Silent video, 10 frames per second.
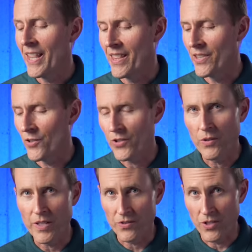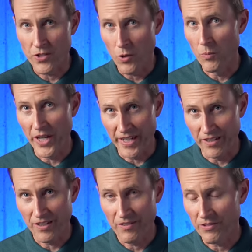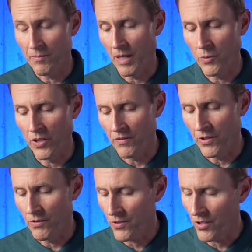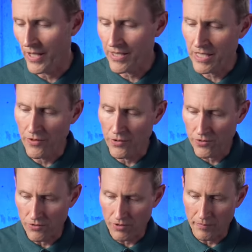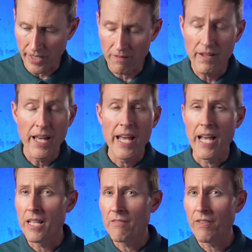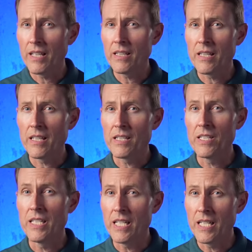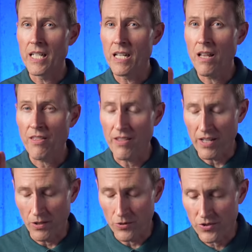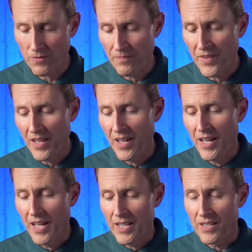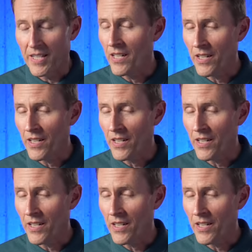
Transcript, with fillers: then the Sony is a no-brainer from my point of view. So that's how those two compare. And then finally, the Deity Theos. The Deity